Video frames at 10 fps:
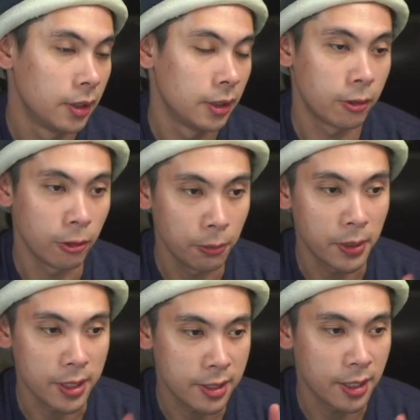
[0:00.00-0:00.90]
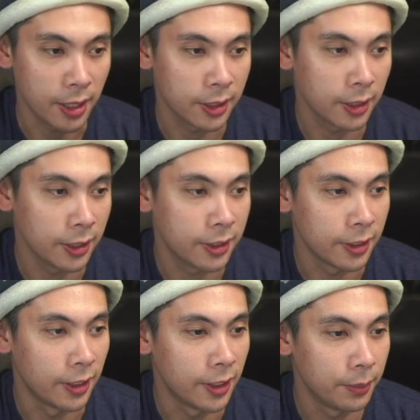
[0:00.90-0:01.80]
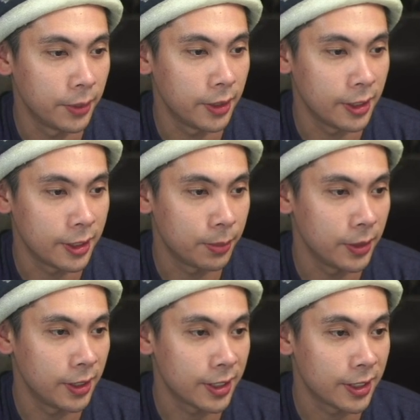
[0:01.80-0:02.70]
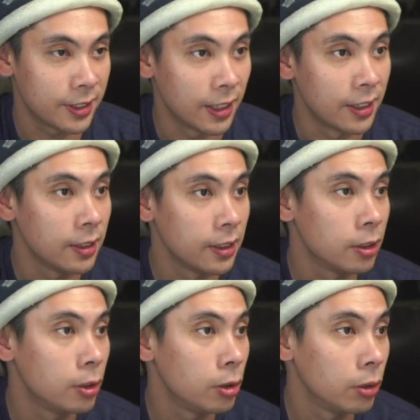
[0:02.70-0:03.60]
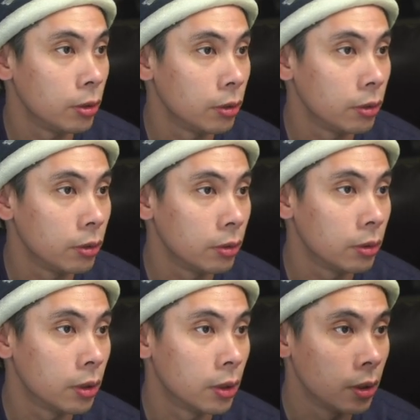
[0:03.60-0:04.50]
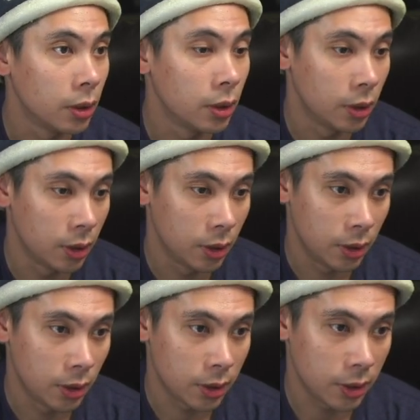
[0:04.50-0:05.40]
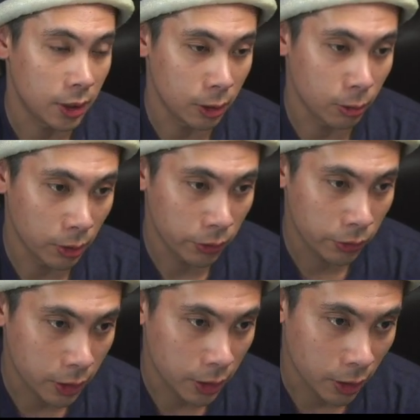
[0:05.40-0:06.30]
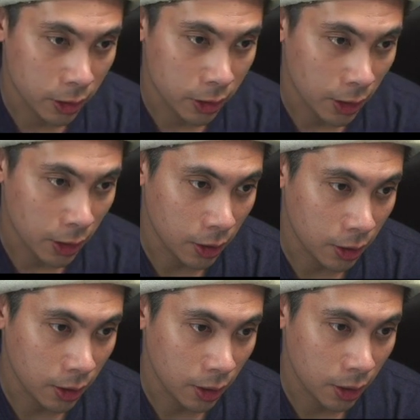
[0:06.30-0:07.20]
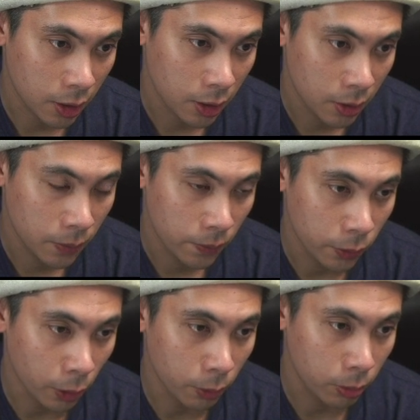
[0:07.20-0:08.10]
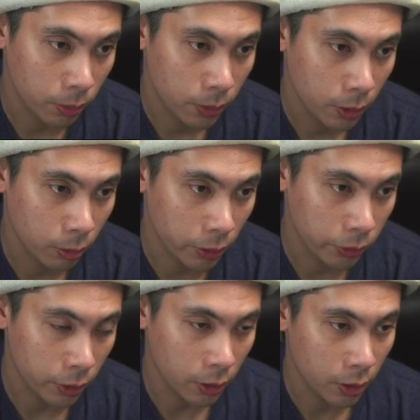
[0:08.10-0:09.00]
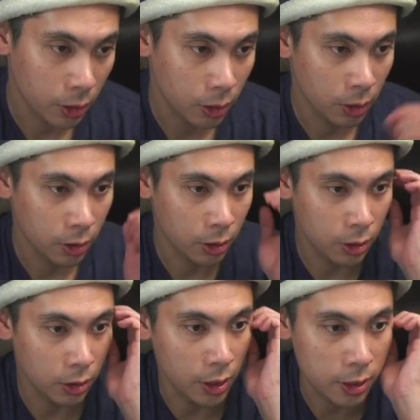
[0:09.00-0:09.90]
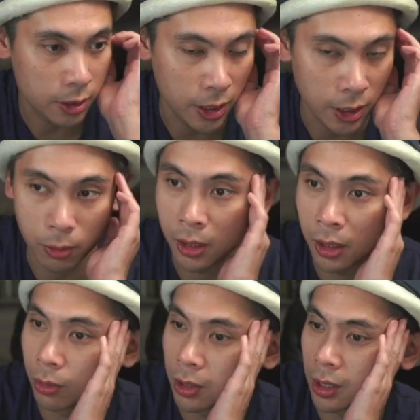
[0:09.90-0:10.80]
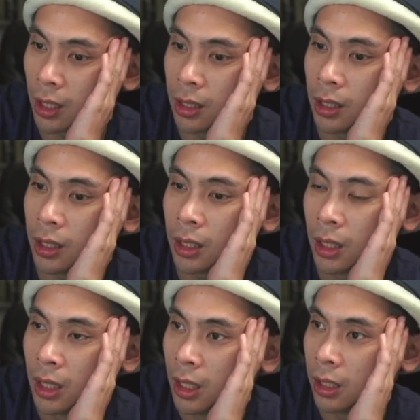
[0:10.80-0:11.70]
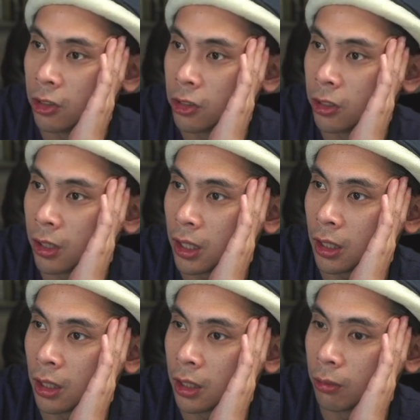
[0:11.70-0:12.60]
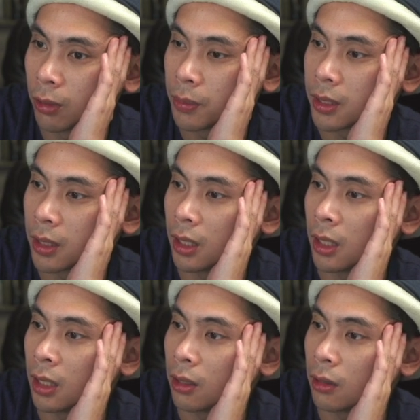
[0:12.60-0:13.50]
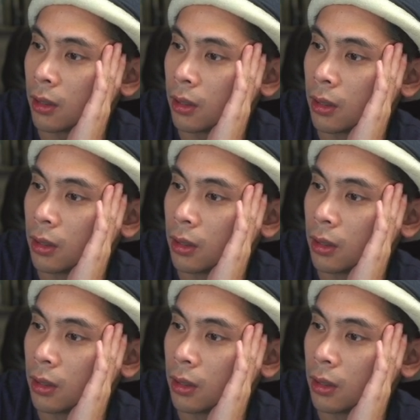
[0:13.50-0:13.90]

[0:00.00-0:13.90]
the group buy is technically done, but it's been extended to, let's see, did Wilford Tull say anything? Nope, Wilford did not say when it was ending, and there's nothing on the website either.